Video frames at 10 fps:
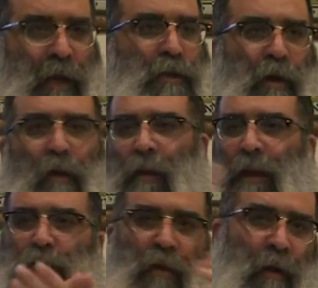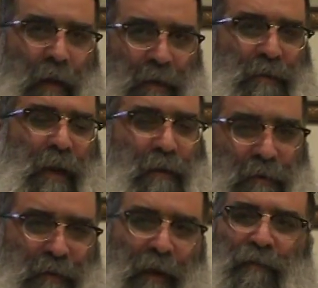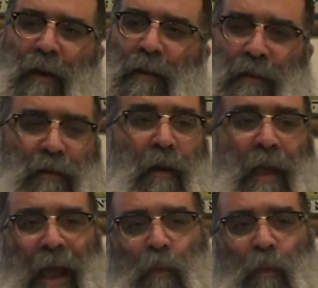Let's go. Let's roll. Let's take the stuff out. Let's go.